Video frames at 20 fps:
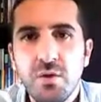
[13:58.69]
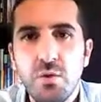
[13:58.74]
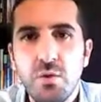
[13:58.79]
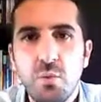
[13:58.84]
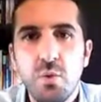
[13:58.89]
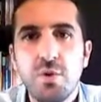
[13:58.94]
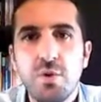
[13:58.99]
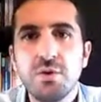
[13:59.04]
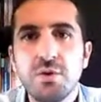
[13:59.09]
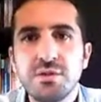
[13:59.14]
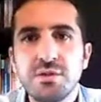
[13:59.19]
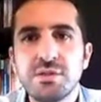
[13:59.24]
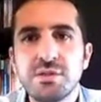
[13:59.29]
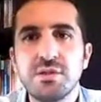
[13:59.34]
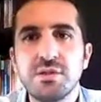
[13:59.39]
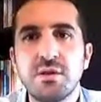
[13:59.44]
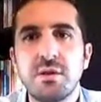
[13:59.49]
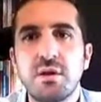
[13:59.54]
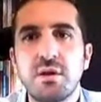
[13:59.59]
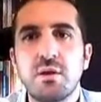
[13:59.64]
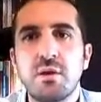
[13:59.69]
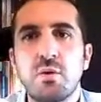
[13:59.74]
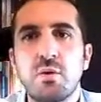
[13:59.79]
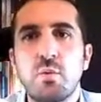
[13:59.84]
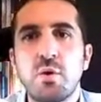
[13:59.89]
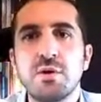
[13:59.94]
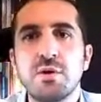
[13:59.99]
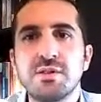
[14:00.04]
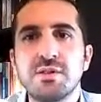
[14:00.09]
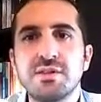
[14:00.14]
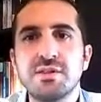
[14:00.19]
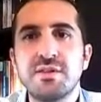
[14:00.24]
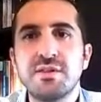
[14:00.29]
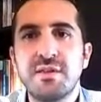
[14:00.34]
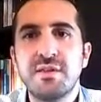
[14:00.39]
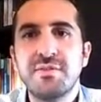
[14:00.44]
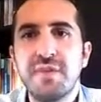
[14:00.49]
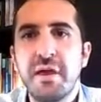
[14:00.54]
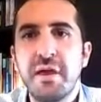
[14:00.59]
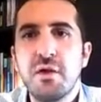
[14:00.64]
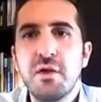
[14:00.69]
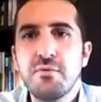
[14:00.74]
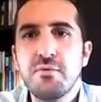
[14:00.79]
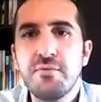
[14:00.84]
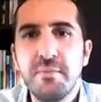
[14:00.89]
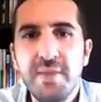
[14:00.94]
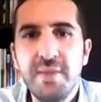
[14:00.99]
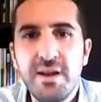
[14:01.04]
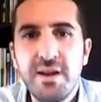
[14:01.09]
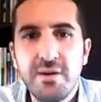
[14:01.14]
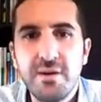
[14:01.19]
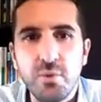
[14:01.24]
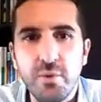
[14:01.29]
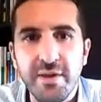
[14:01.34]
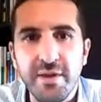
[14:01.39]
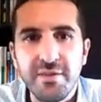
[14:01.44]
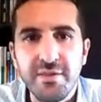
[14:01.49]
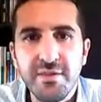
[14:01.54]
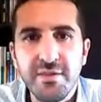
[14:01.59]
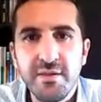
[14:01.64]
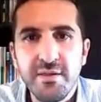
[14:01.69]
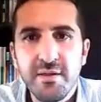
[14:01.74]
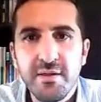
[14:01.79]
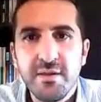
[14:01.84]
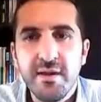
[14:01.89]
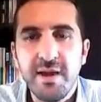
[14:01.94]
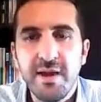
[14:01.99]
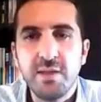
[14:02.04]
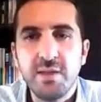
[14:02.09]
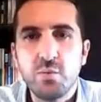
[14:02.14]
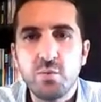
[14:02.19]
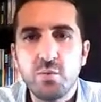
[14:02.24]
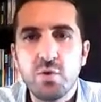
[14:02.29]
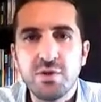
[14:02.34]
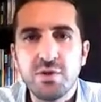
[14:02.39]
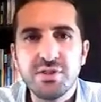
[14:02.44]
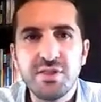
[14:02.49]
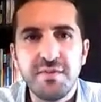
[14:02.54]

words that they are familiar with and words